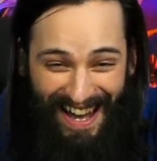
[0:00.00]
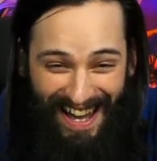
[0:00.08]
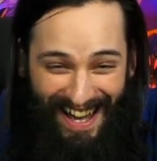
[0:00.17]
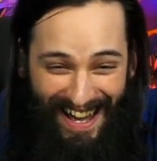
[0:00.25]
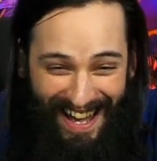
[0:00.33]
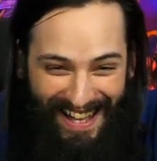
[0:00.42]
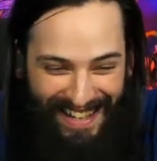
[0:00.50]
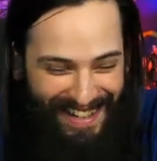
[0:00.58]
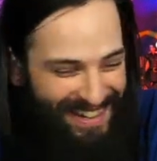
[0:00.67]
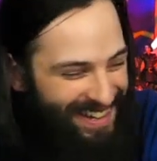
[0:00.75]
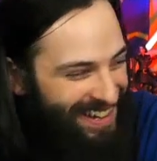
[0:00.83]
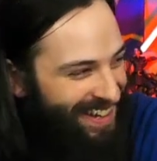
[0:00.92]

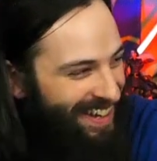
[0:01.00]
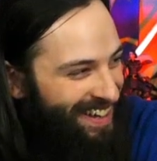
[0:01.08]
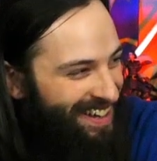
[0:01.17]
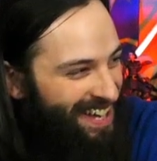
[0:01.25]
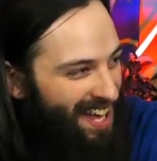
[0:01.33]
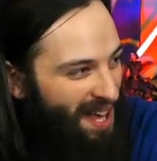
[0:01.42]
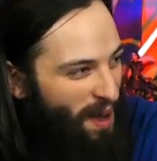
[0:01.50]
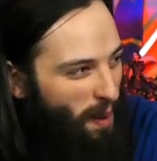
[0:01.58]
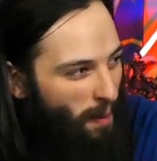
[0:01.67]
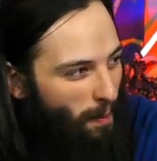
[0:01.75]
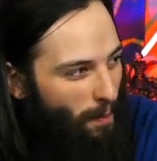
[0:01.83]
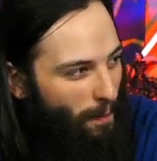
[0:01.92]

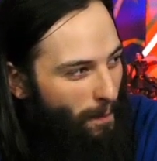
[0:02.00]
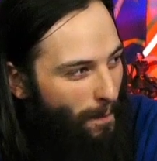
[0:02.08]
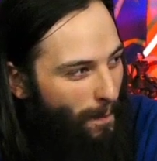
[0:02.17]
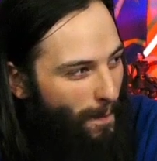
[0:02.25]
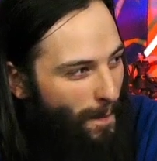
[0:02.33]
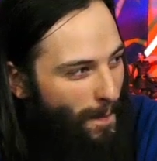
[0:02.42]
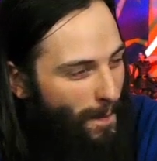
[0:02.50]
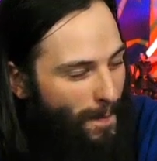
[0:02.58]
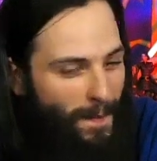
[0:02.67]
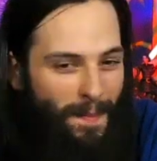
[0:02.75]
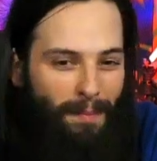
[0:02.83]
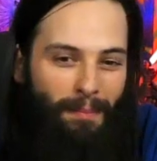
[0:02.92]

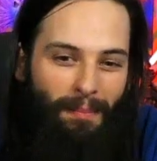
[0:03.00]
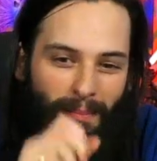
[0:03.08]
[no speech]